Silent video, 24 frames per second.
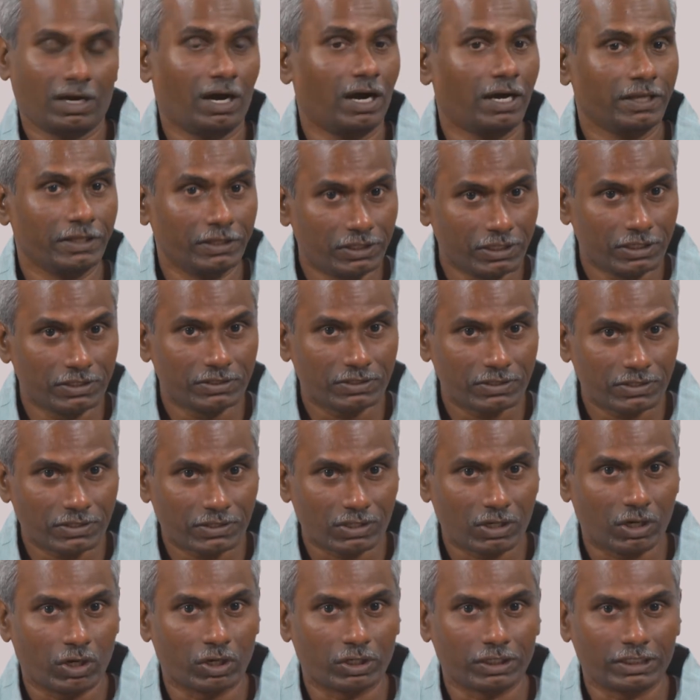ears is
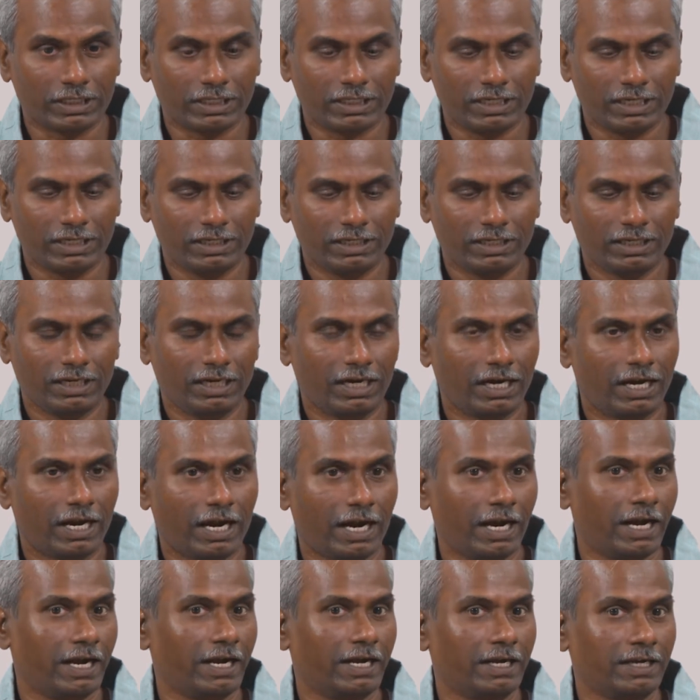the organ,
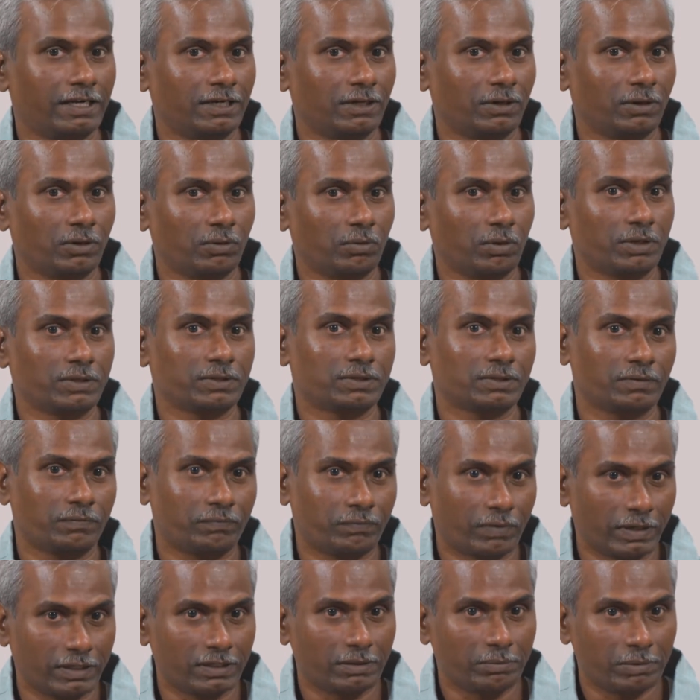and what is the
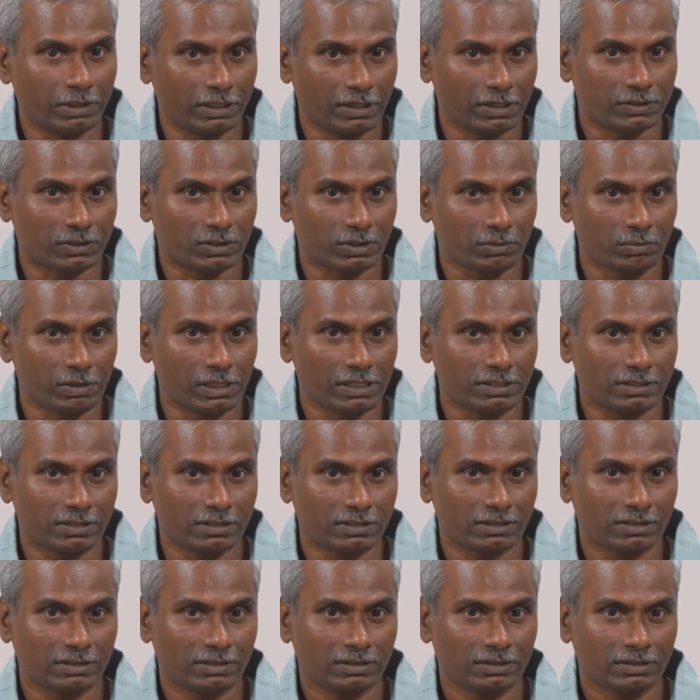fundamental stimulus?